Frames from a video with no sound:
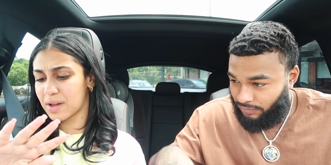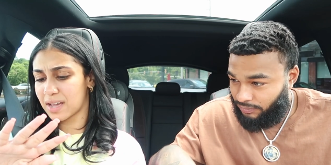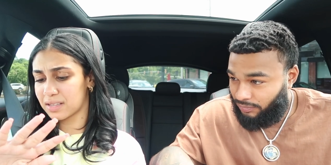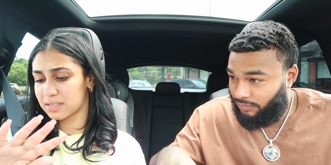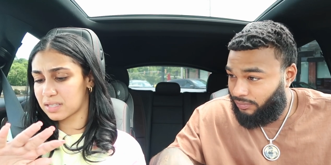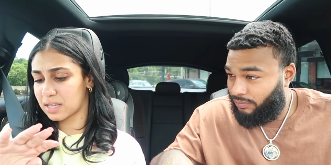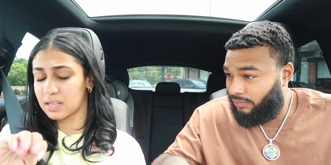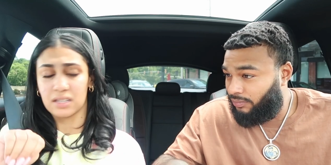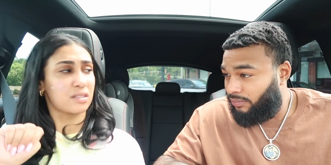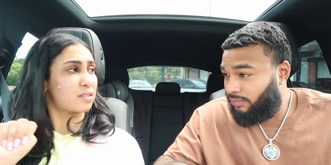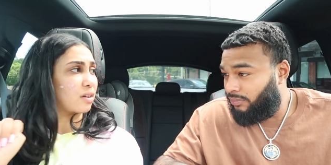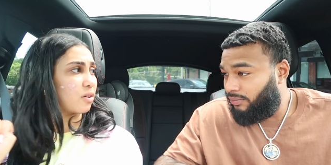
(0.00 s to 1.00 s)
Speaker 1: my skin
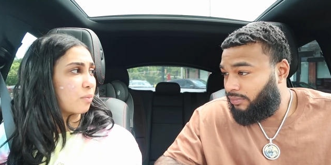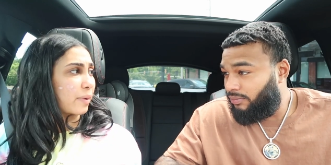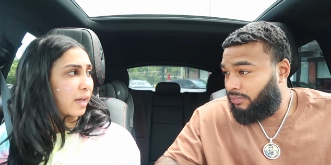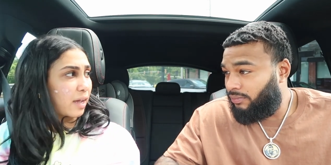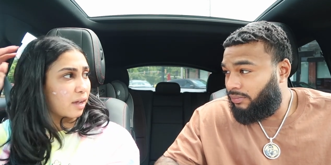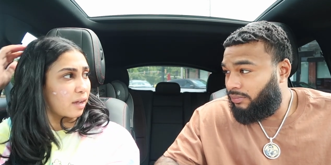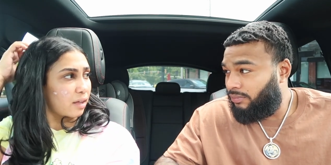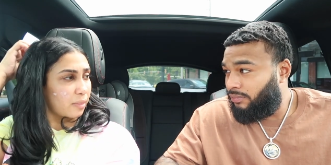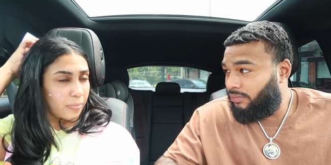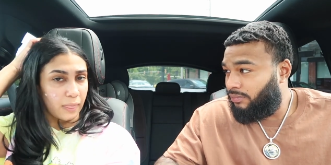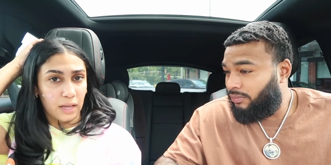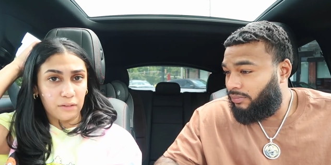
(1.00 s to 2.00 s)
is so bad.
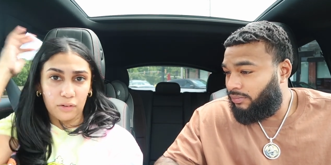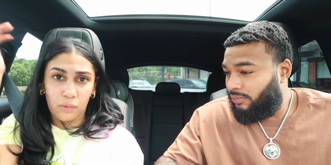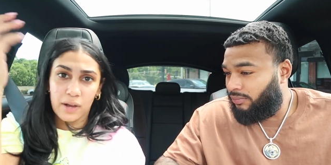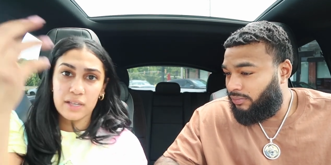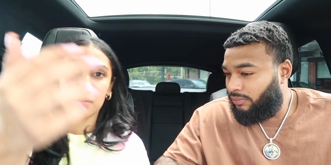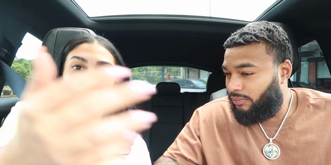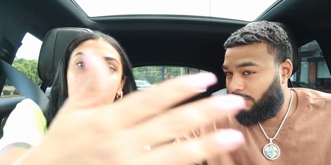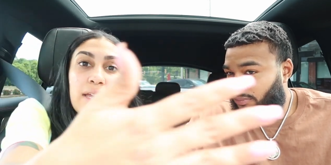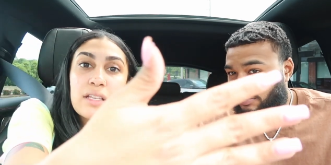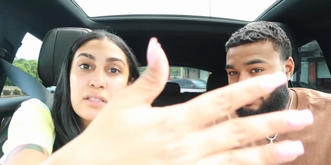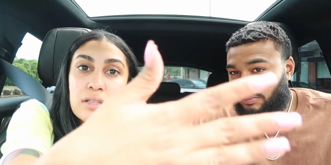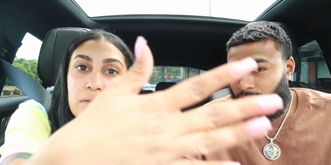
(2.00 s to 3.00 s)
That's from washing my
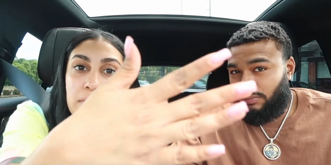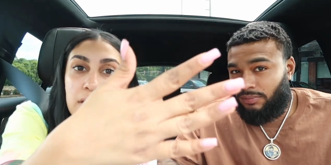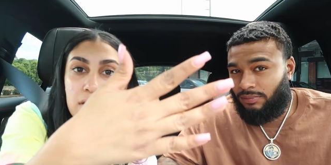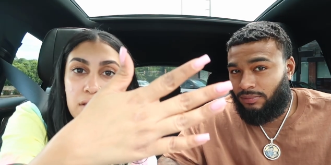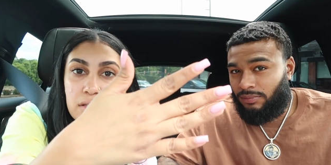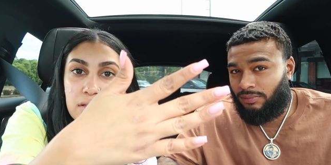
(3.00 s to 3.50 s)
hands so much.